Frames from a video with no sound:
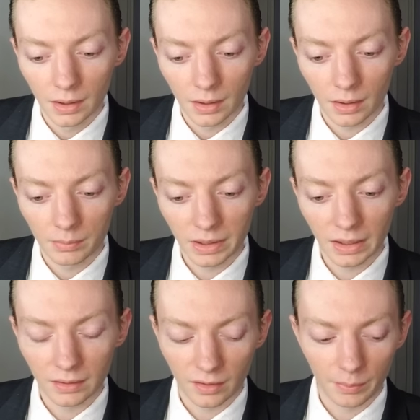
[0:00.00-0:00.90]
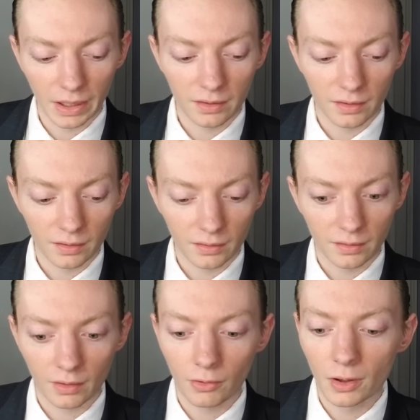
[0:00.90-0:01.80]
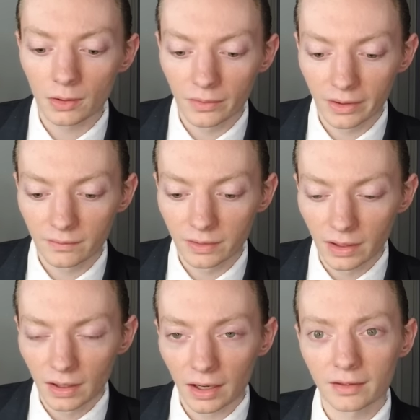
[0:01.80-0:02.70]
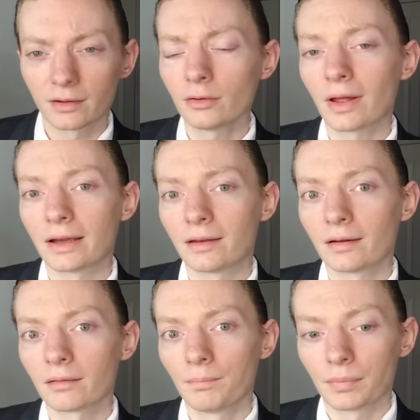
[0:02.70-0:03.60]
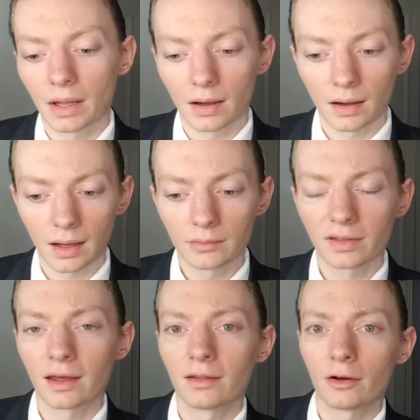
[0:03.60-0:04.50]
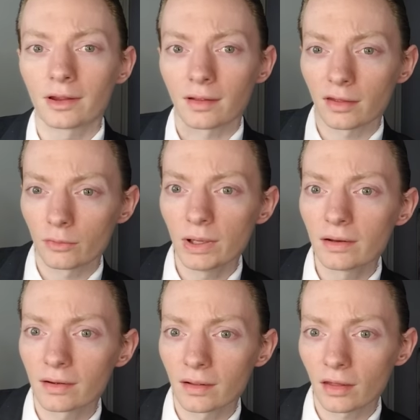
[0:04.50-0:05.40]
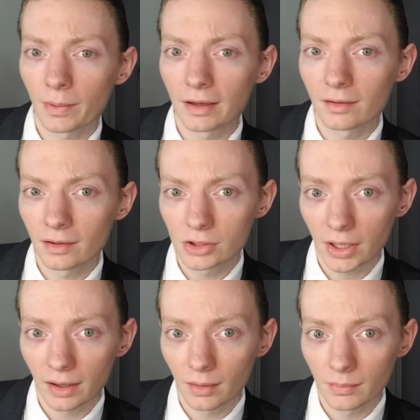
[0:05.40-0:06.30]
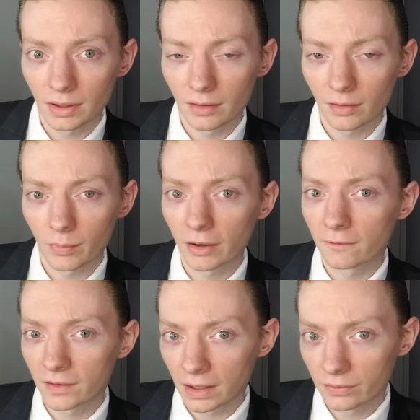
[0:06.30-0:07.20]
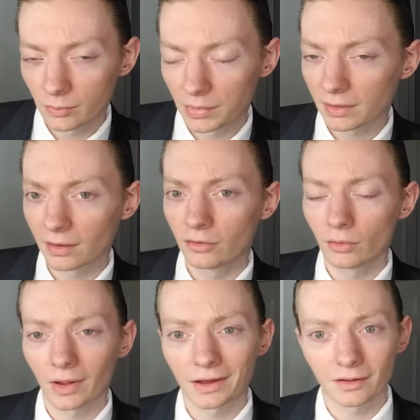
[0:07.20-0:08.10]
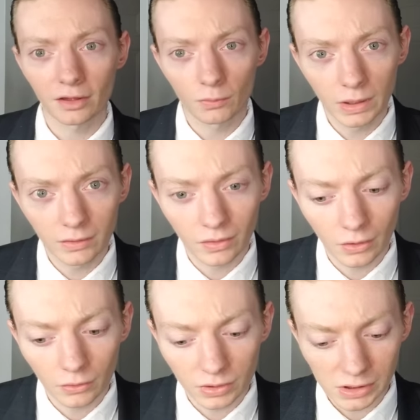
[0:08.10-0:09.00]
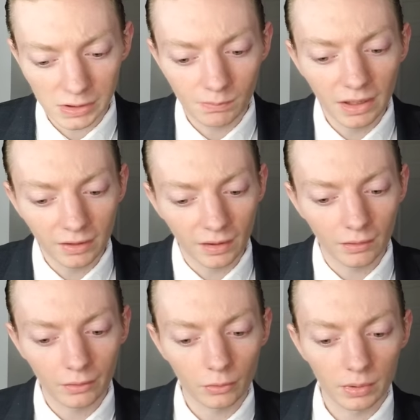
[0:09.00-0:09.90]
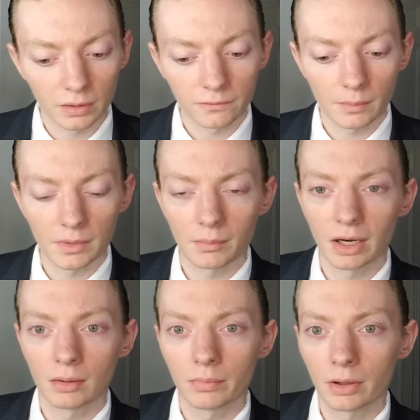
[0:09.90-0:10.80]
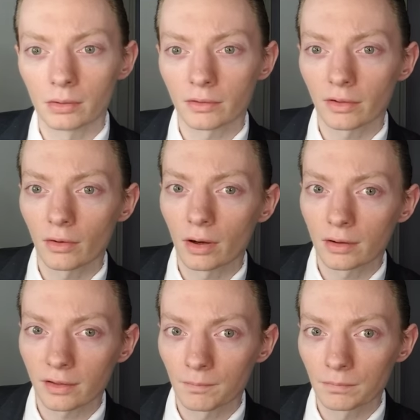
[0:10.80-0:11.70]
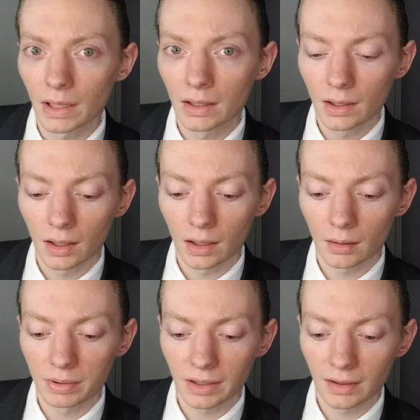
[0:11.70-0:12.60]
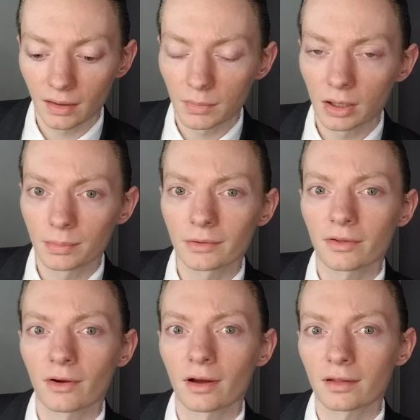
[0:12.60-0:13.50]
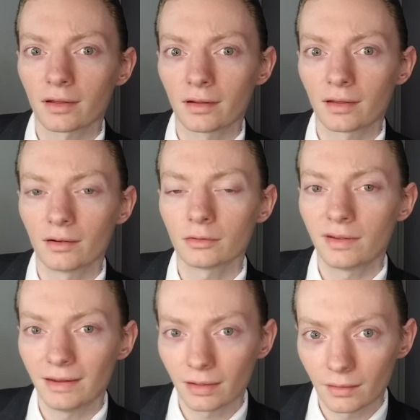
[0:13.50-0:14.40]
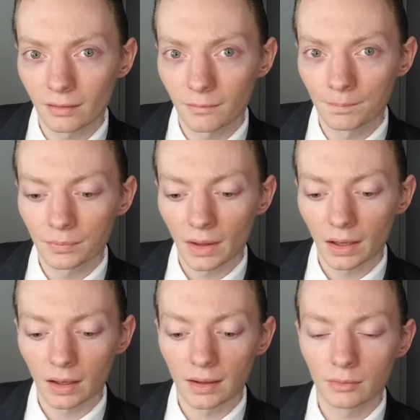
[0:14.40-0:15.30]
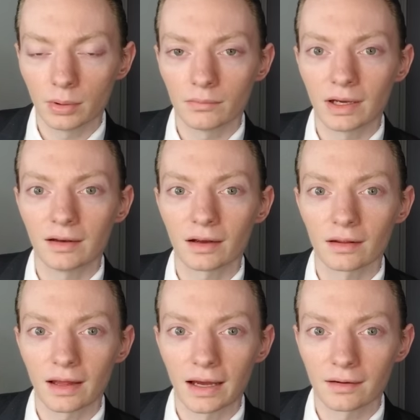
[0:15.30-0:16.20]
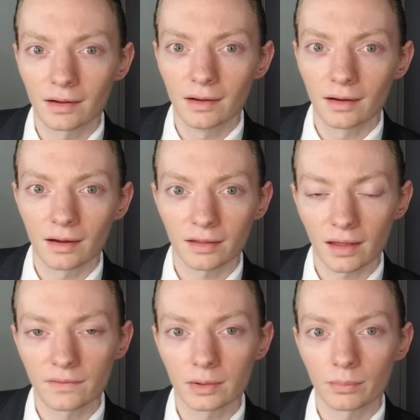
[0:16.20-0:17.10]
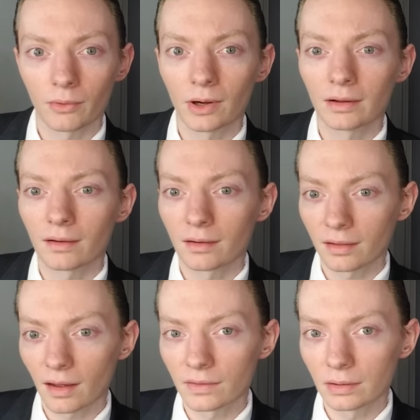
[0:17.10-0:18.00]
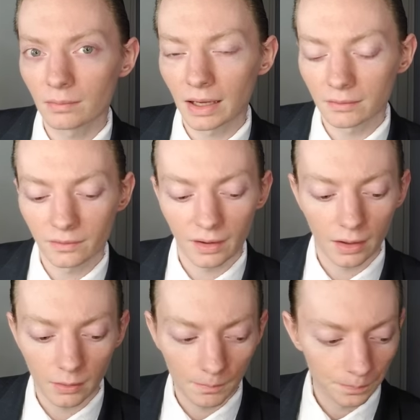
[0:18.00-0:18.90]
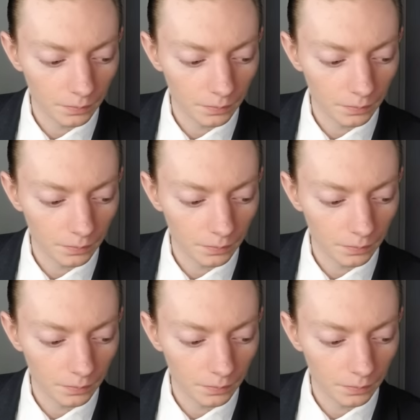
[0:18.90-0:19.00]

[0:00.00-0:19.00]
But again, the spice isn't as long-lived. I still like it. I would say, though, that the sweet and spicy jam is my favorite because I do like the sweet note, which is missing a little bit from the Mambo sauce. But again, the Mambo sauce is still decent, and I would be rating that 7.7 out of 10.